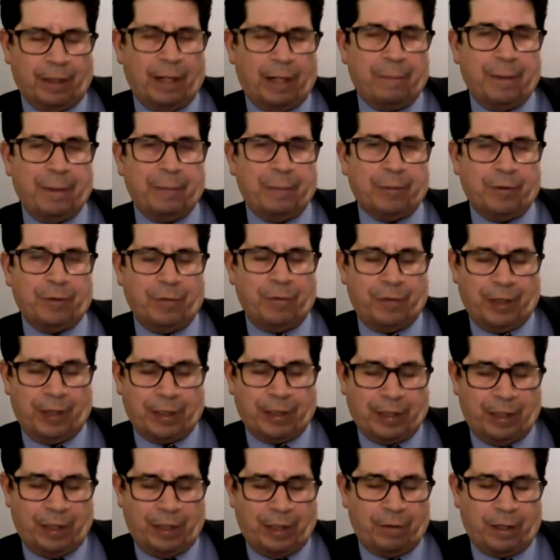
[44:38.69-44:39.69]
A lot of people do
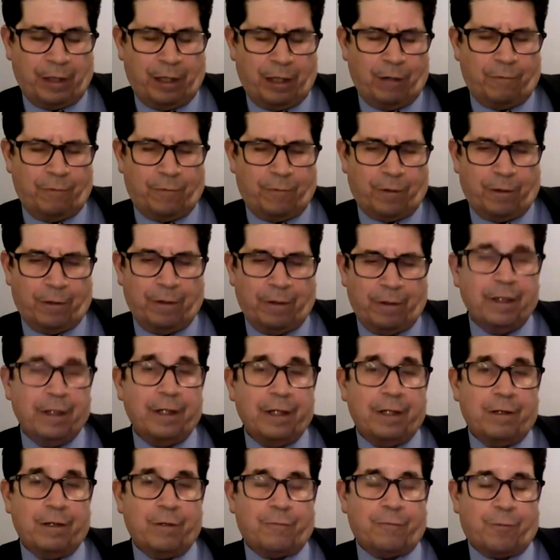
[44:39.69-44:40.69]
things they don't care for,
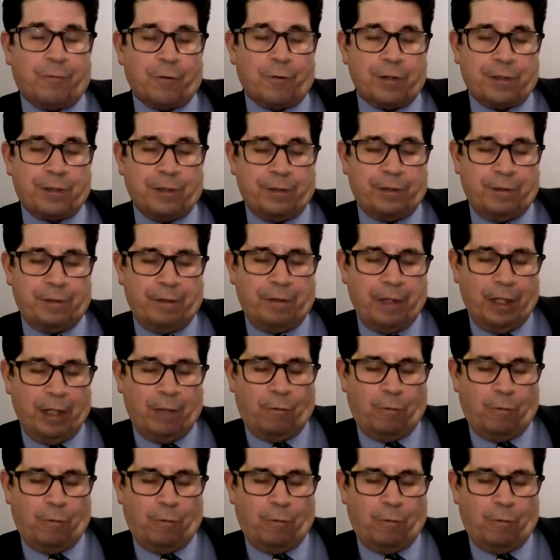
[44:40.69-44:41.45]
they're forced to do.